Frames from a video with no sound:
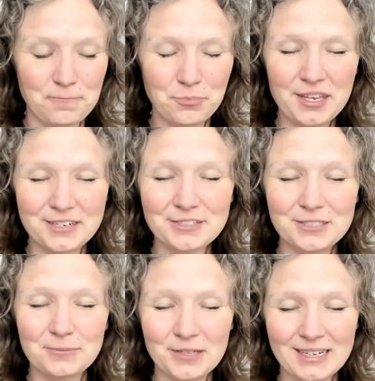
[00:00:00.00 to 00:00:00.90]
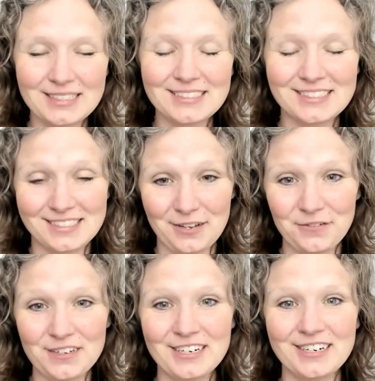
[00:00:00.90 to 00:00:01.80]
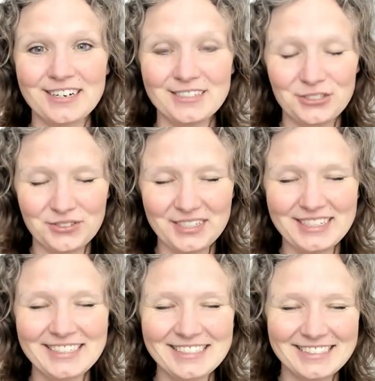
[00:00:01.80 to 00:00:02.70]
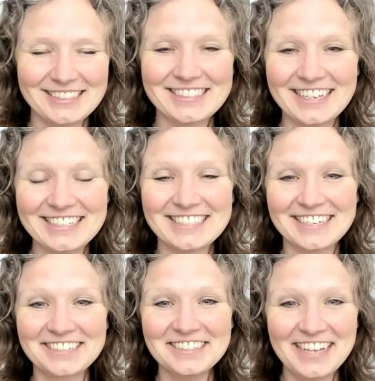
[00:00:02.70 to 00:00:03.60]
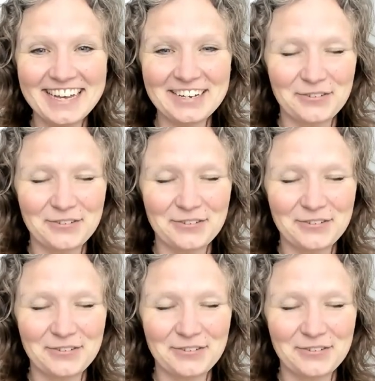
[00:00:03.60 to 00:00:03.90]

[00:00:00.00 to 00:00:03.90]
energy plants and stuff in here, trees and like jungle life,